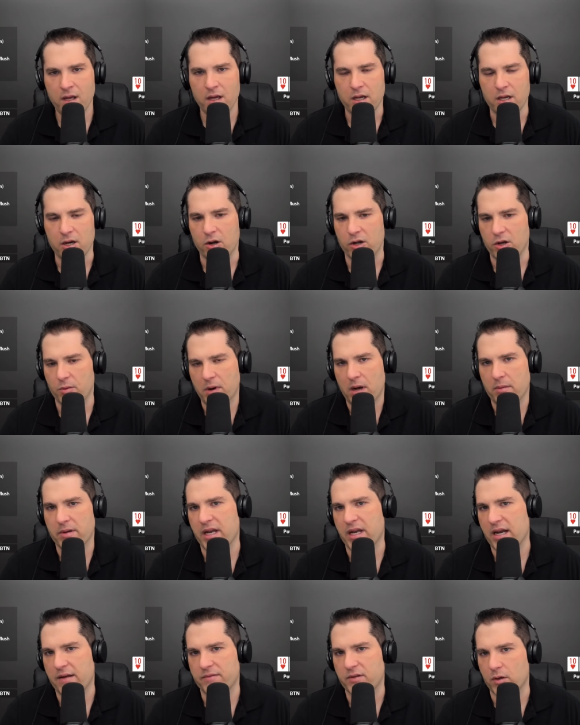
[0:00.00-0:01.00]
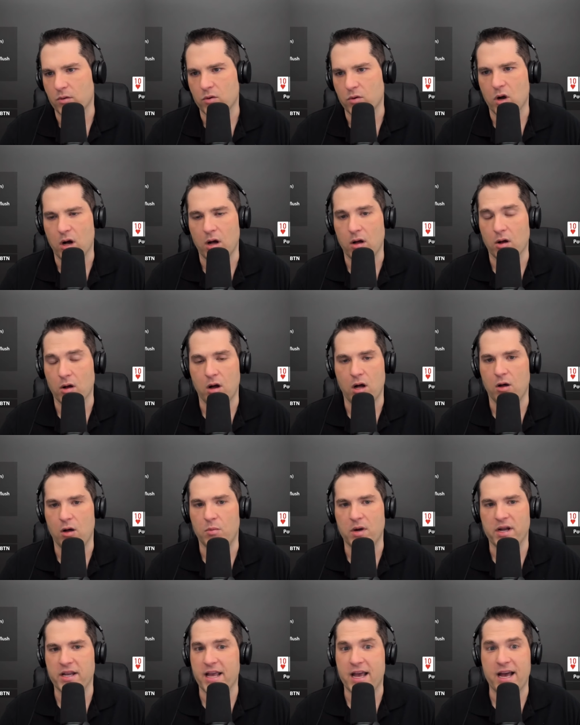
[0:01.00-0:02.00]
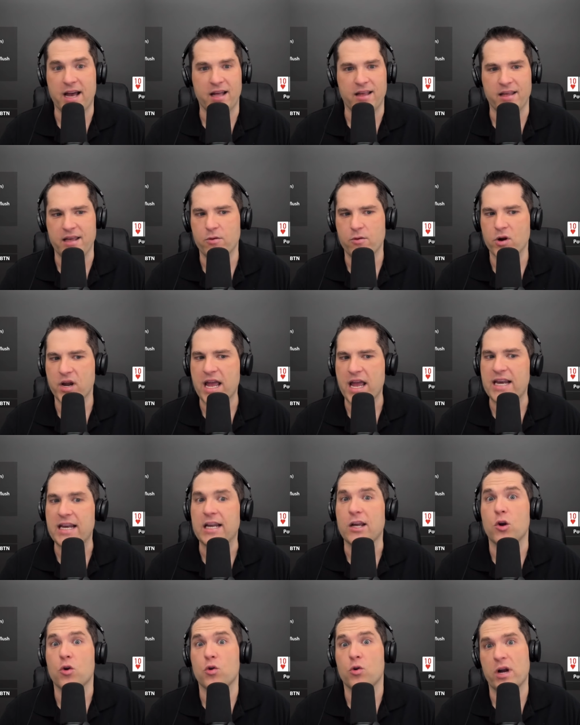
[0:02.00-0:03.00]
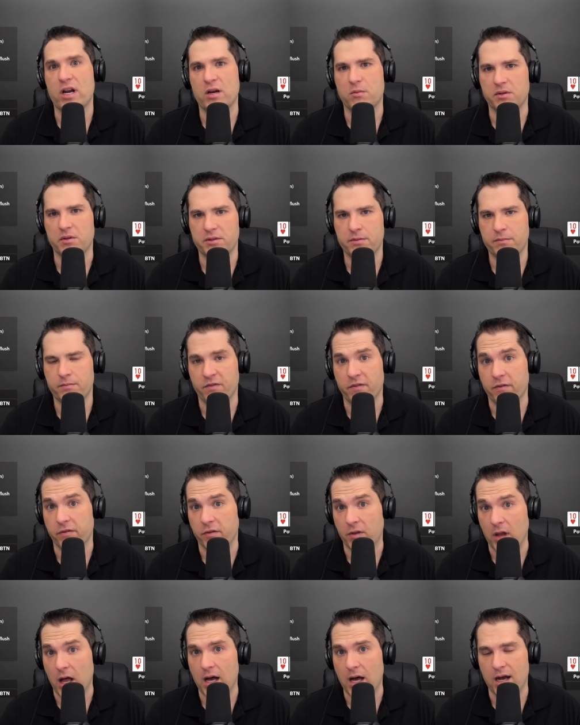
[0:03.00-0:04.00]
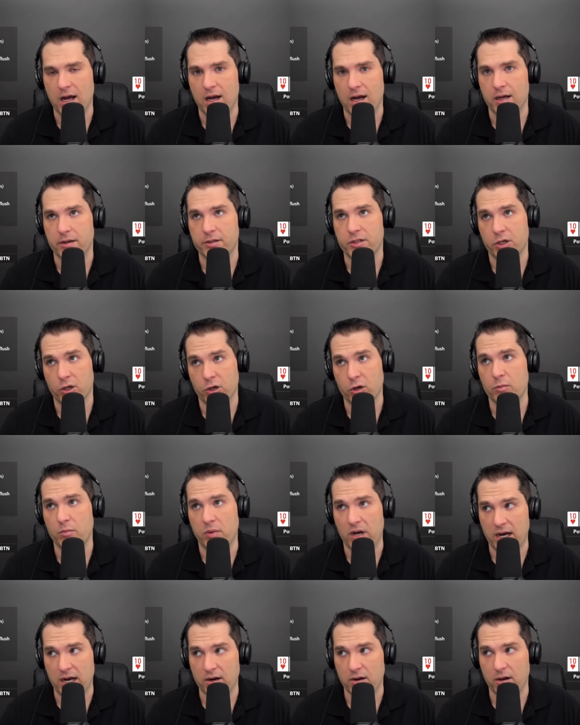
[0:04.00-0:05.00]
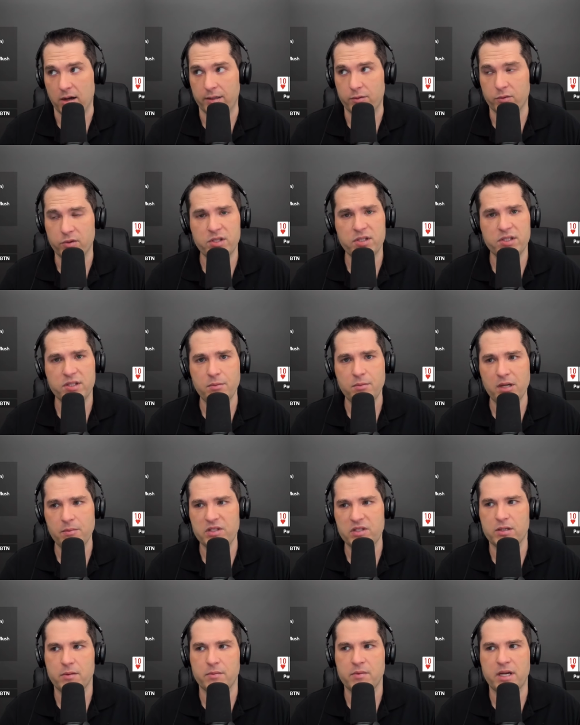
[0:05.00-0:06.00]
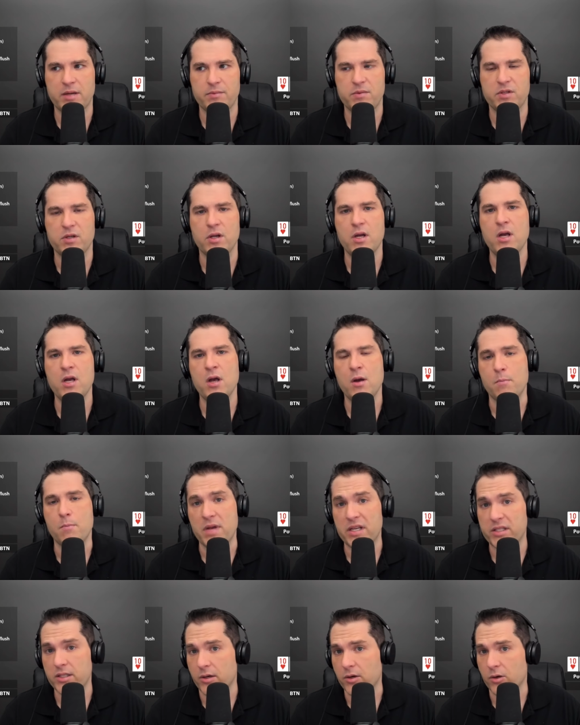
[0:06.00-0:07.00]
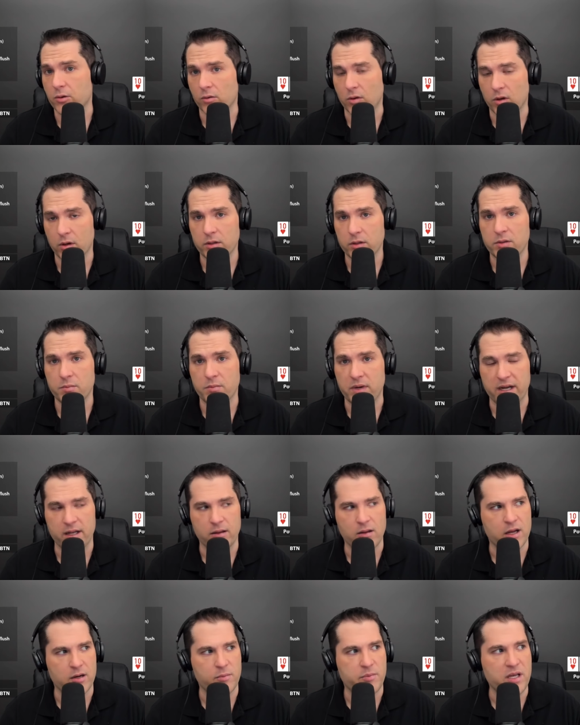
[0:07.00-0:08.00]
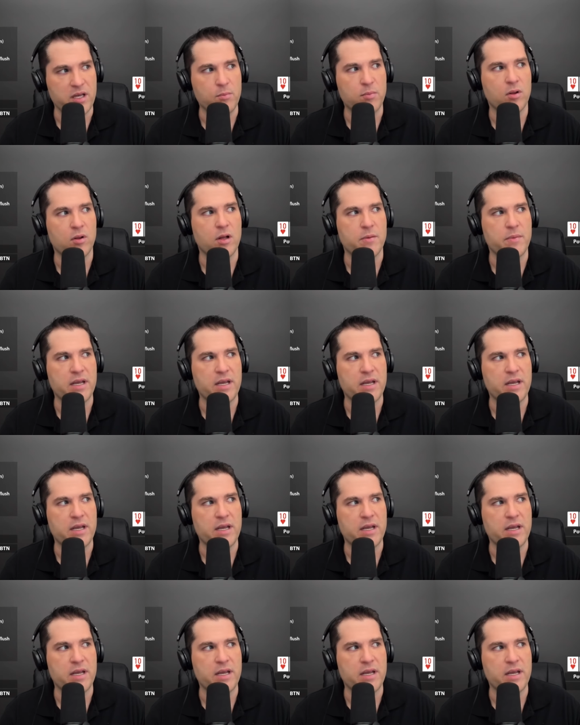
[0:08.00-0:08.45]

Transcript: You're probably going to have to go call. But yeah, you were getting incredible turn pot odds, which is sometimes misunderlooked by a lot of people.